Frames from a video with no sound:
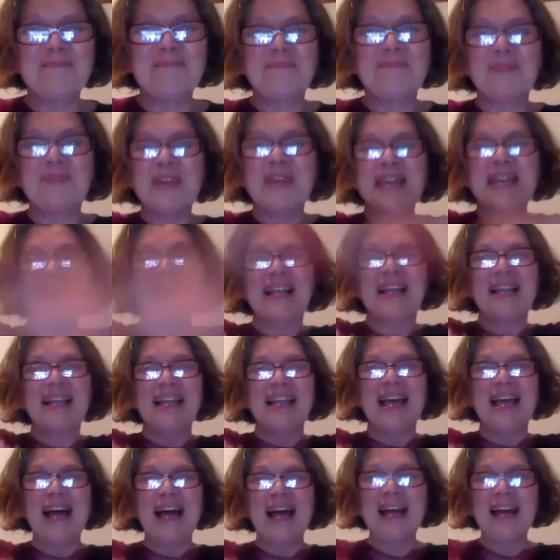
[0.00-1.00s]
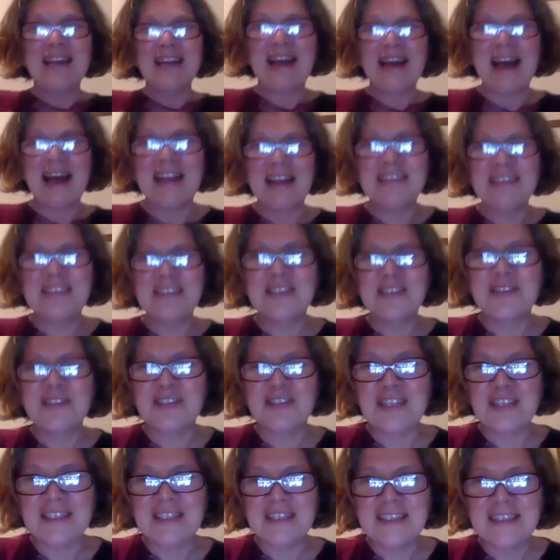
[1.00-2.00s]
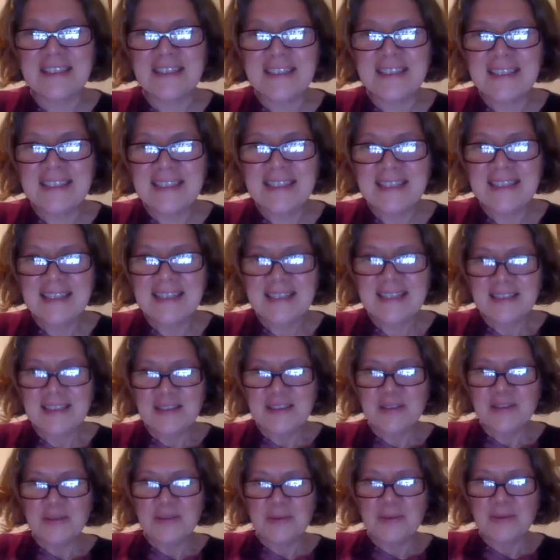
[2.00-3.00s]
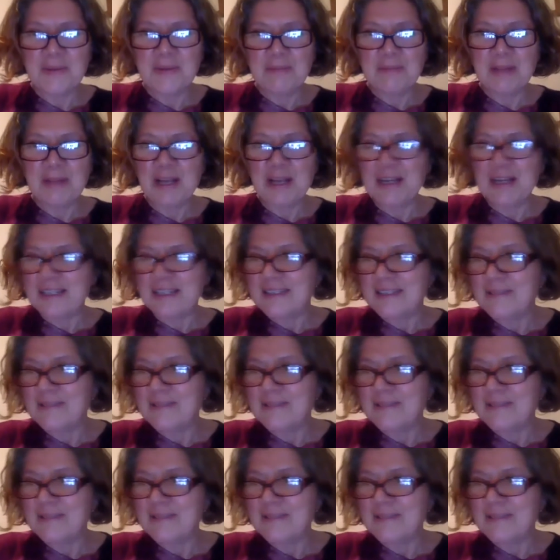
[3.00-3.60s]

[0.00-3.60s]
bring a lot of oxygen to the blood.